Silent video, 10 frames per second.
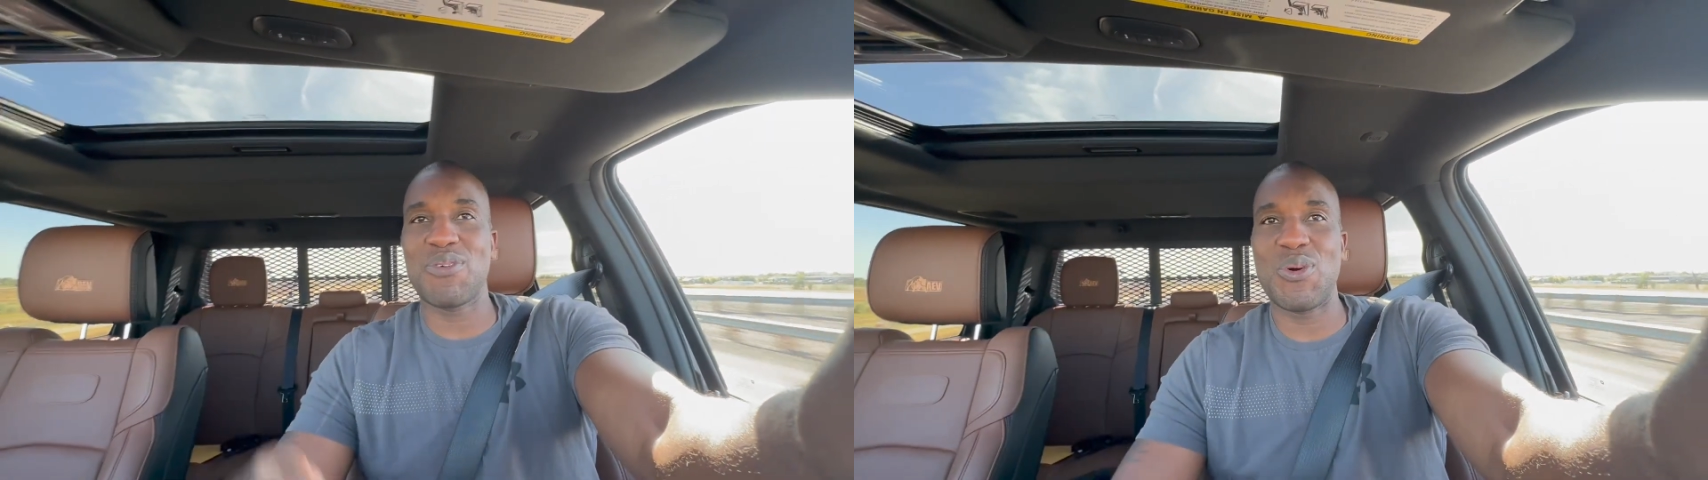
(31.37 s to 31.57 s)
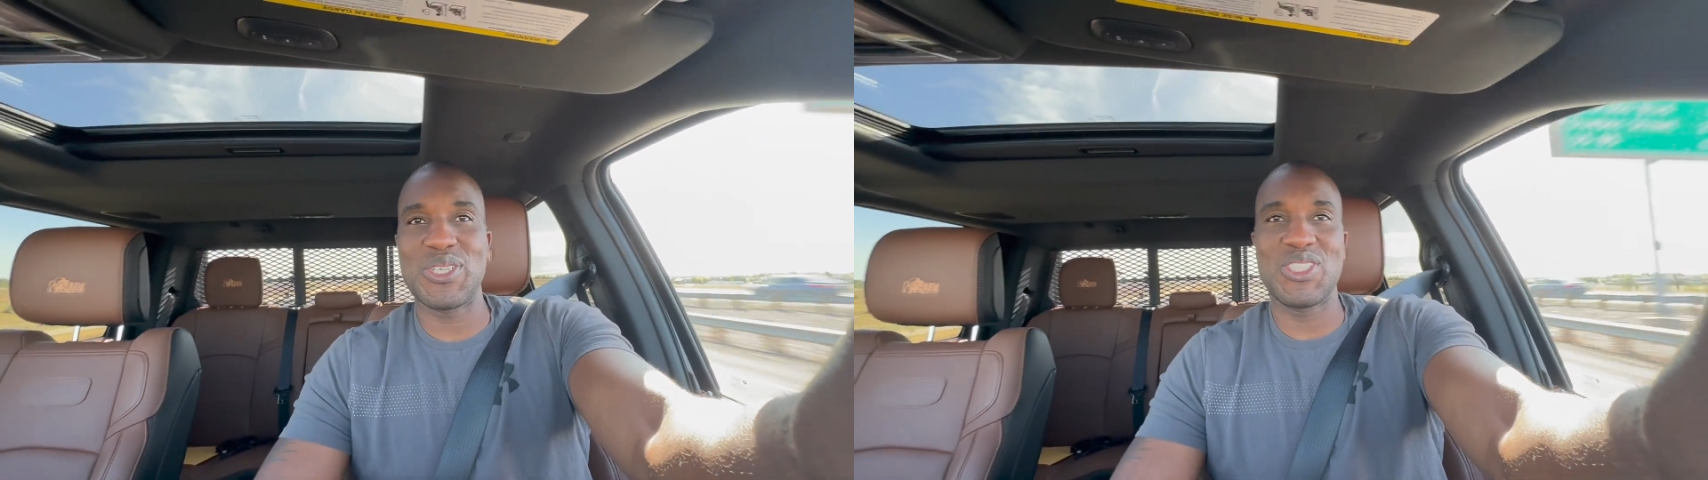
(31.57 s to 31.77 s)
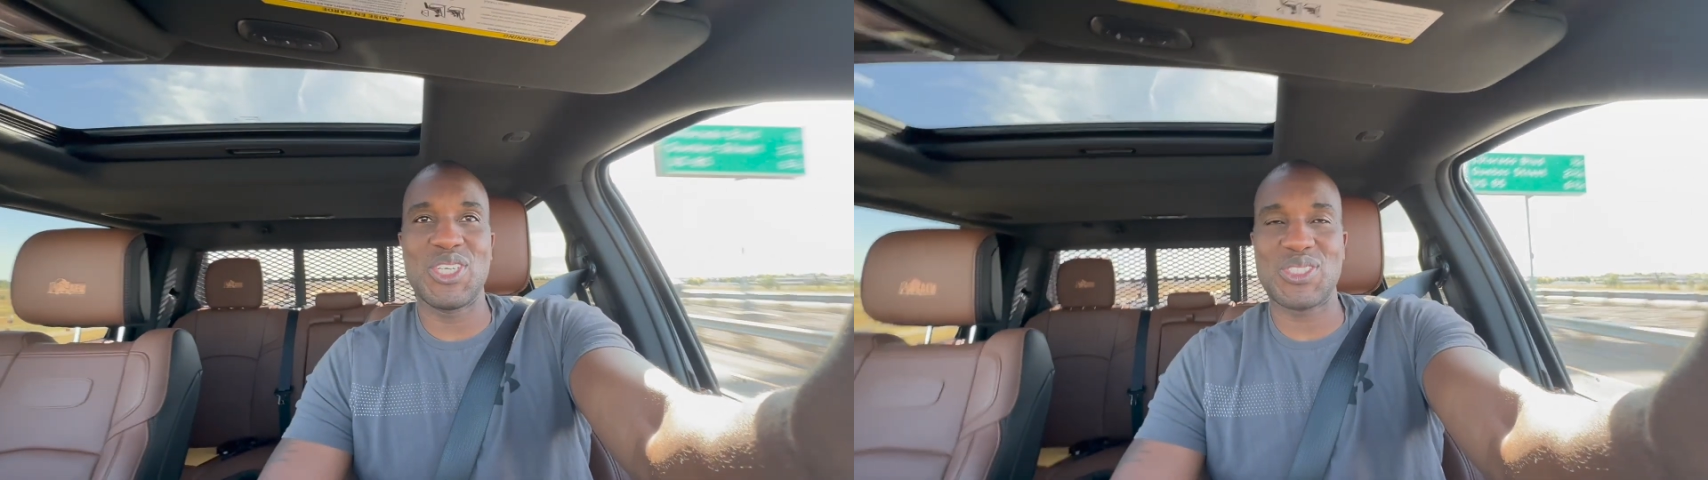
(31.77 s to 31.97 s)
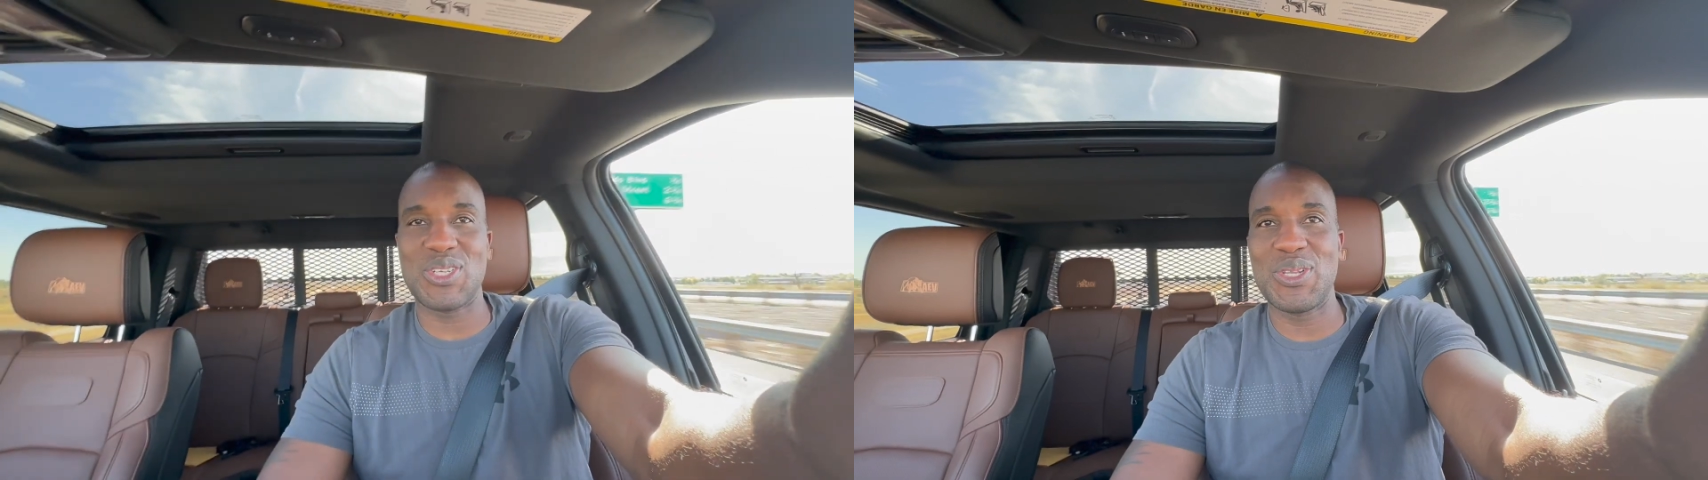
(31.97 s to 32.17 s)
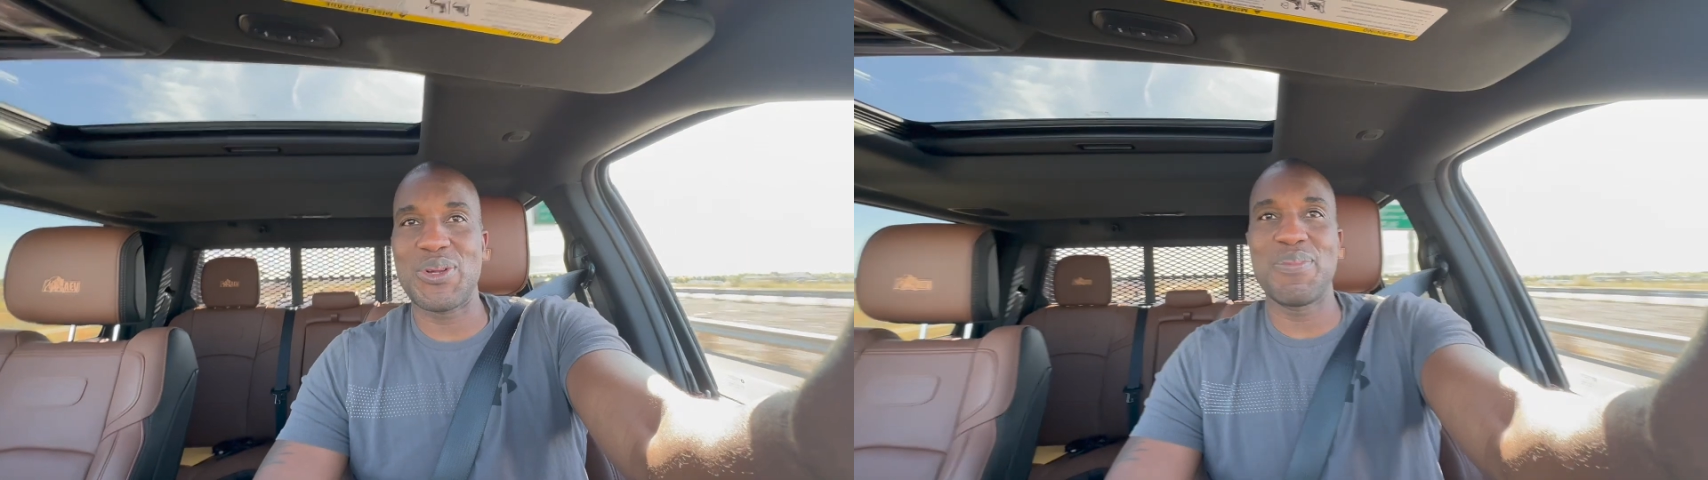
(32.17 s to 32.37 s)
for just a
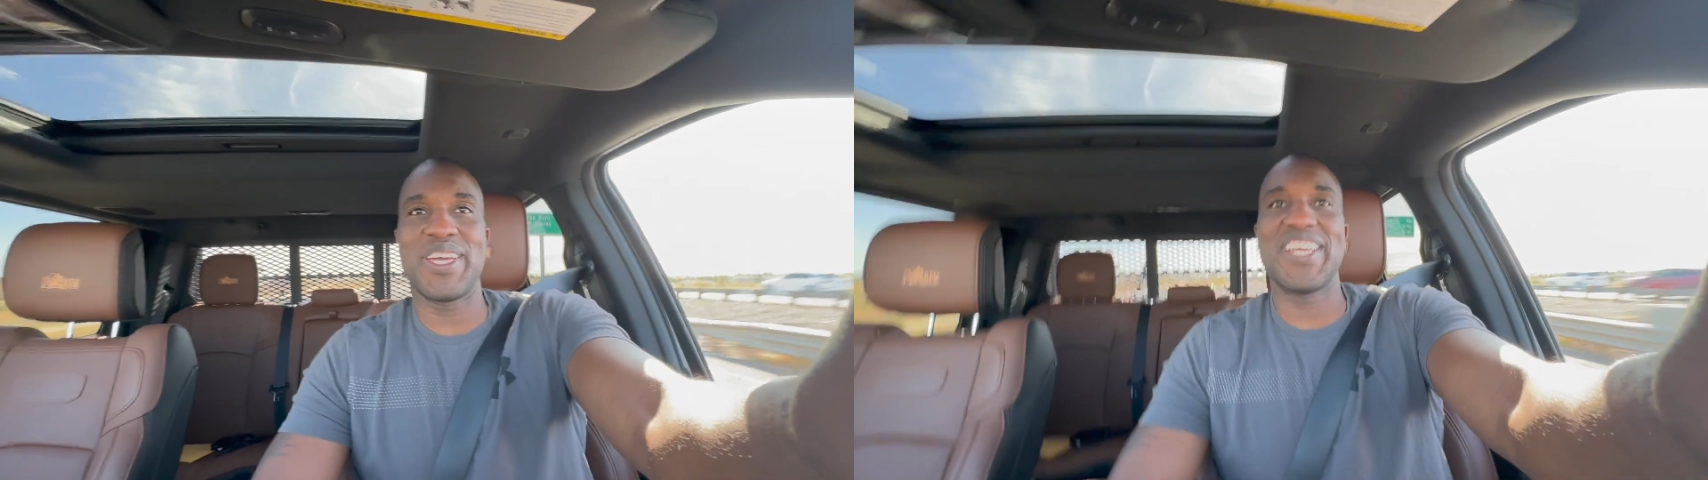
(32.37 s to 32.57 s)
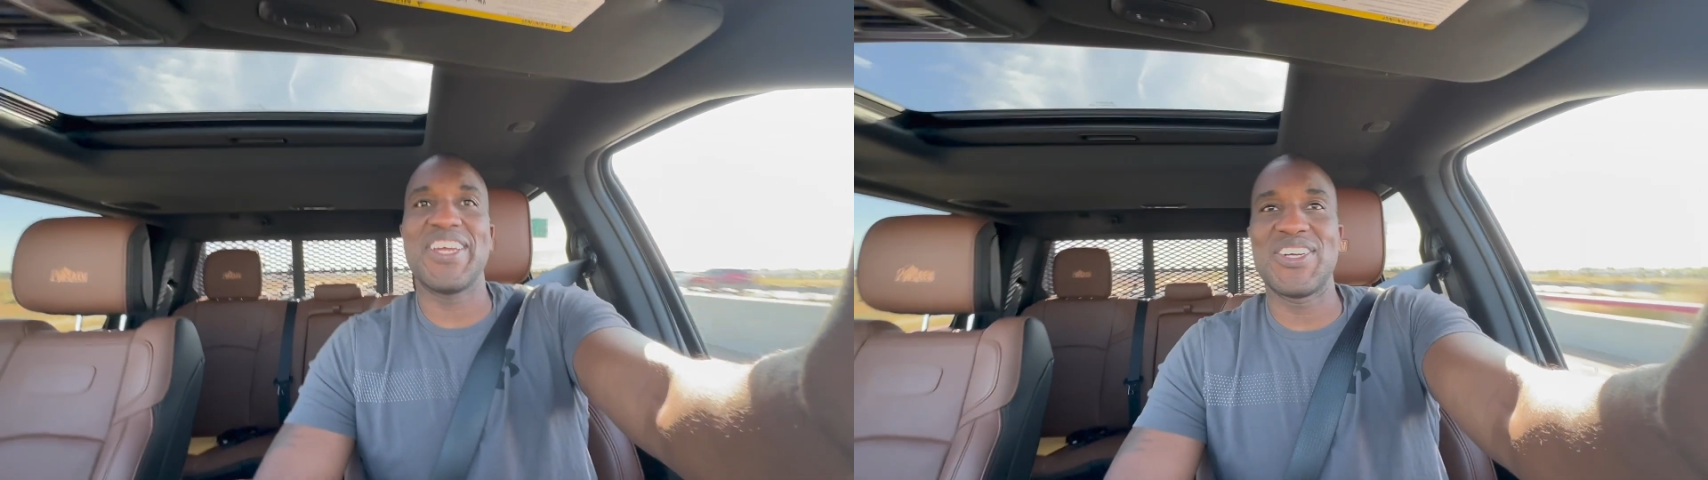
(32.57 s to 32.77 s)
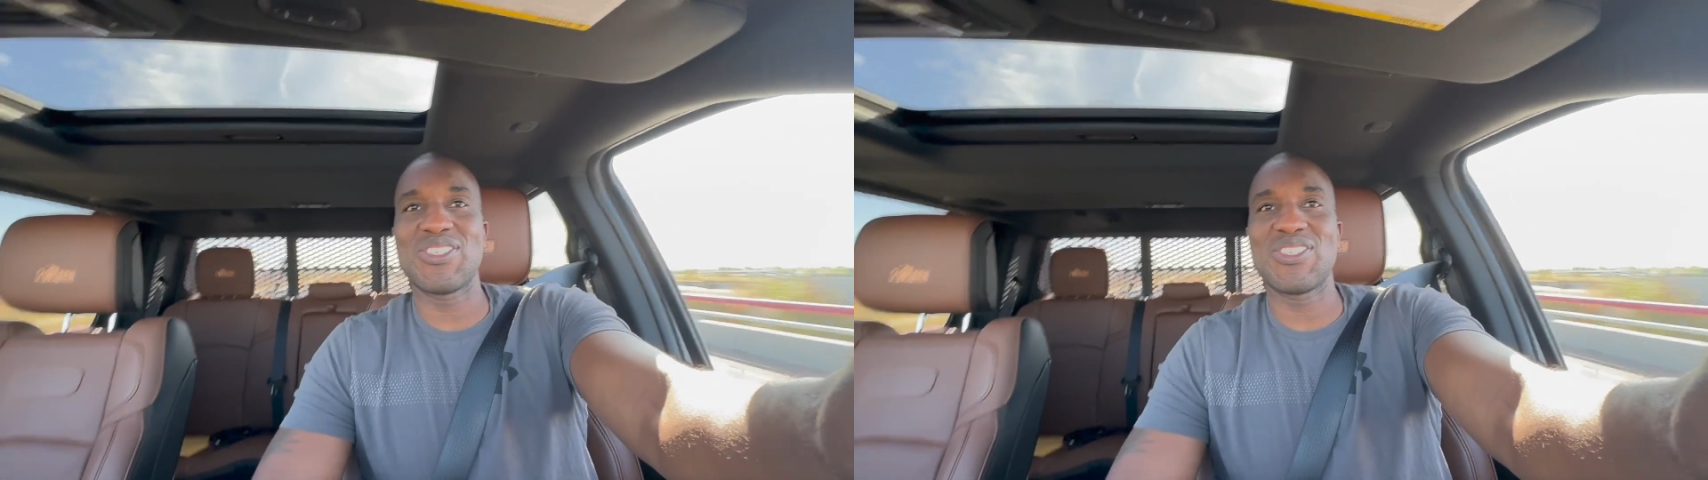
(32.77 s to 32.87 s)
little bit here,